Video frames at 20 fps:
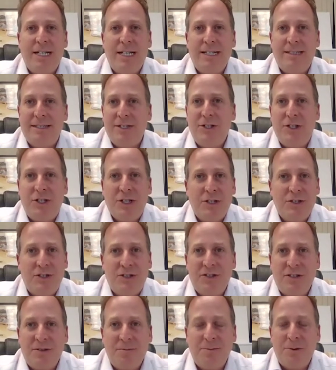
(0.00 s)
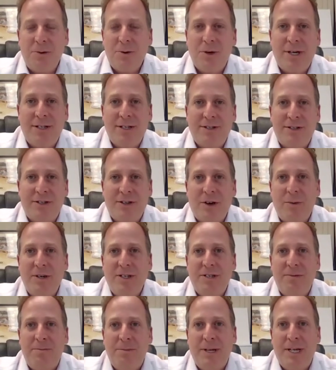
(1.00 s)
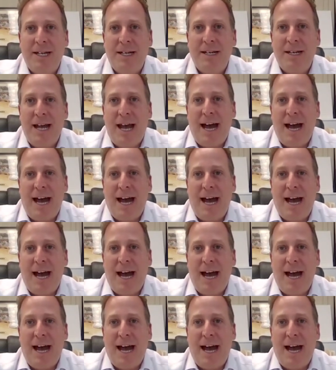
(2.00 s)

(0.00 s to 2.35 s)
Is it just as important as it's always been?